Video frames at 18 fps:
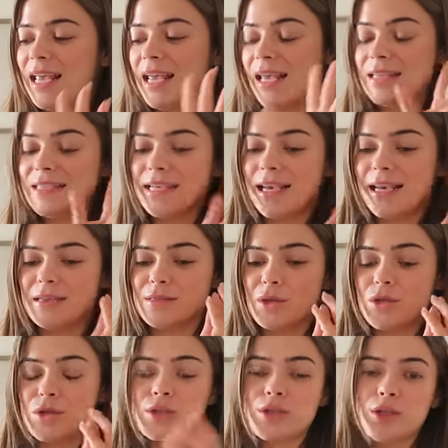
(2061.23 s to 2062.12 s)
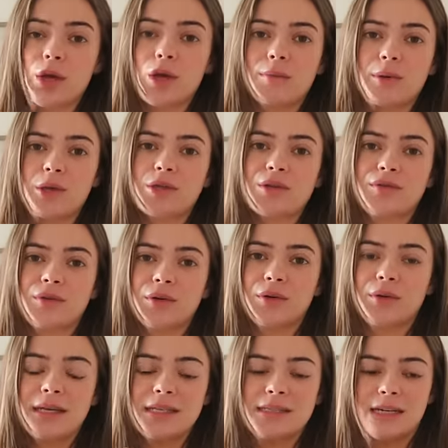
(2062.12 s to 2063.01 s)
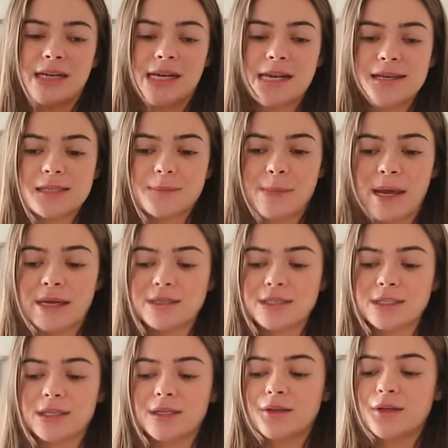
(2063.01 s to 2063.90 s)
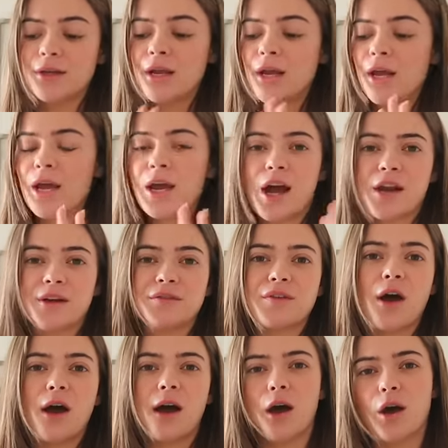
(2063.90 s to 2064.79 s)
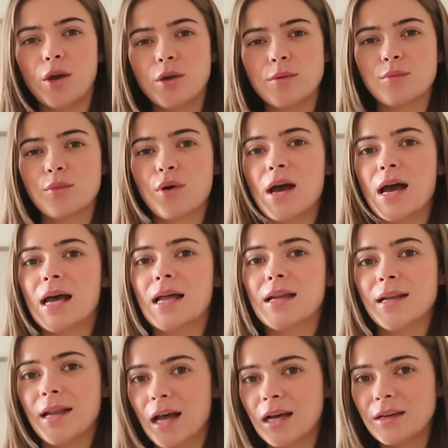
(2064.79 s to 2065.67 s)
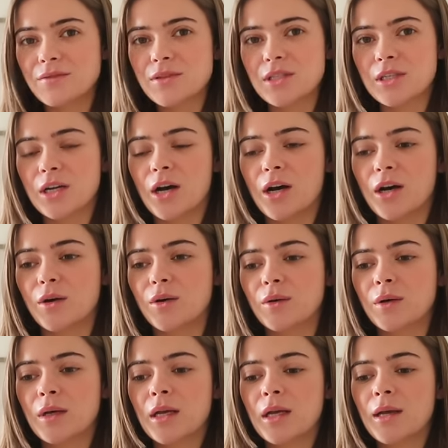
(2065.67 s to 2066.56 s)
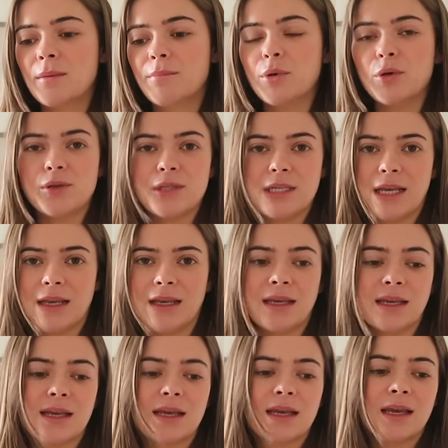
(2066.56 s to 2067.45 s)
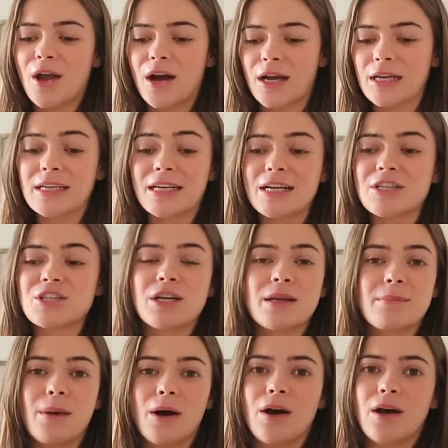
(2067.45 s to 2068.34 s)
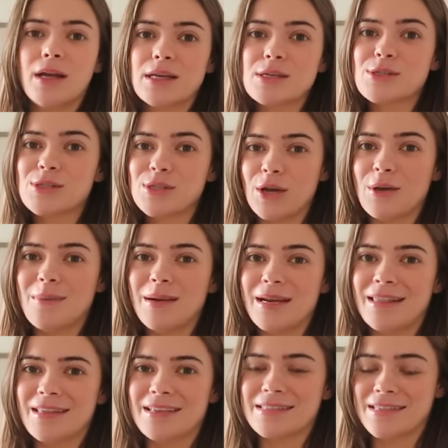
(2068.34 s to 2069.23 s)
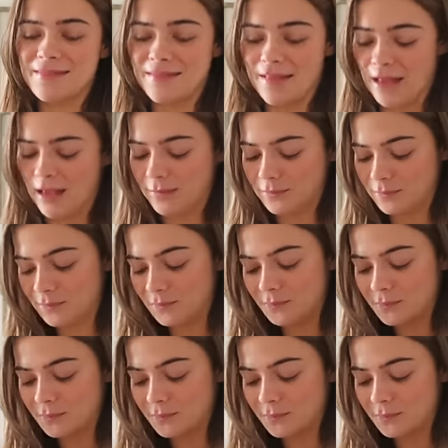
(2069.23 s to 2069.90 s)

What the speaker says: It is so beautiful. It's an independent kind of homeware lifestyle boutique. I could actually buy so many things in there.